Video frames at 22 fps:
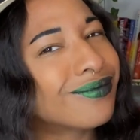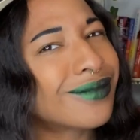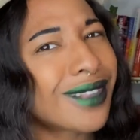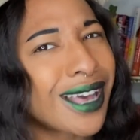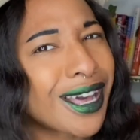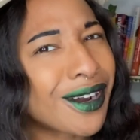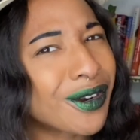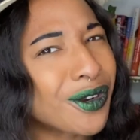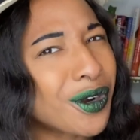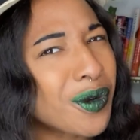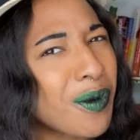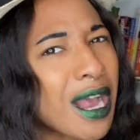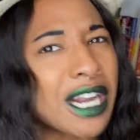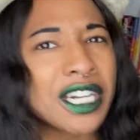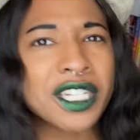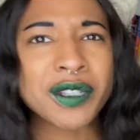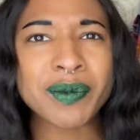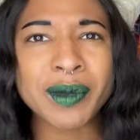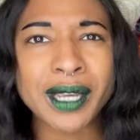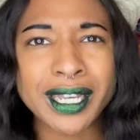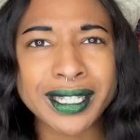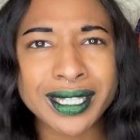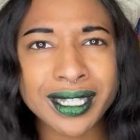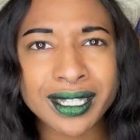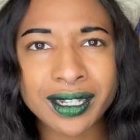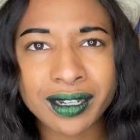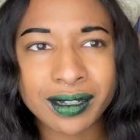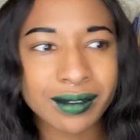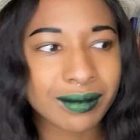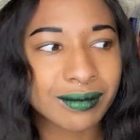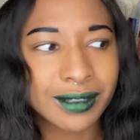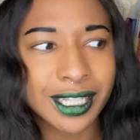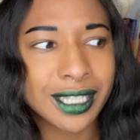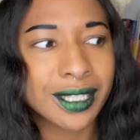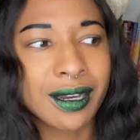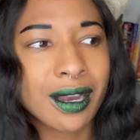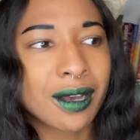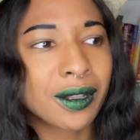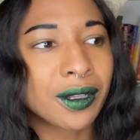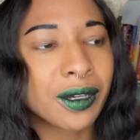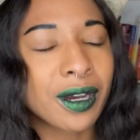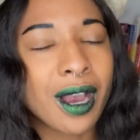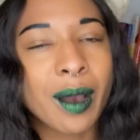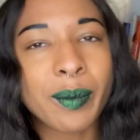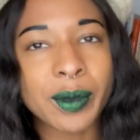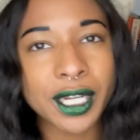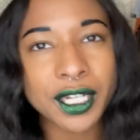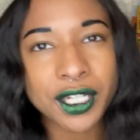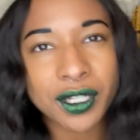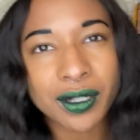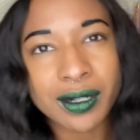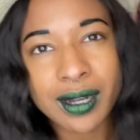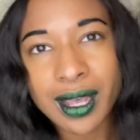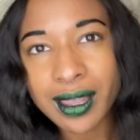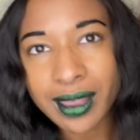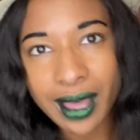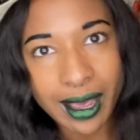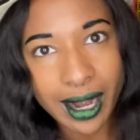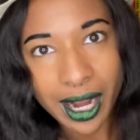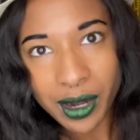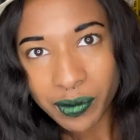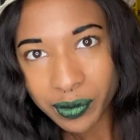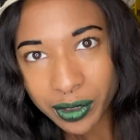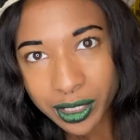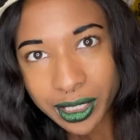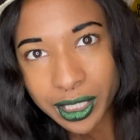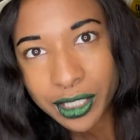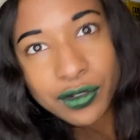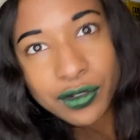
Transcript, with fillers: I don't know why, just because it's a it's a color combination that I really